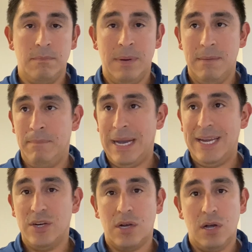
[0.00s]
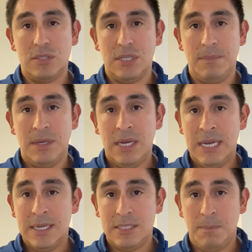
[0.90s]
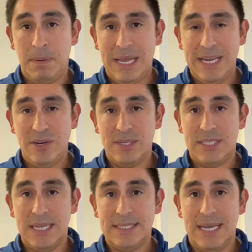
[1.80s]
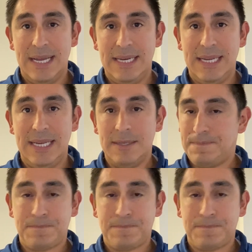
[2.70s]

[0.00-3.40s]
buyer calls up supplier and says, I need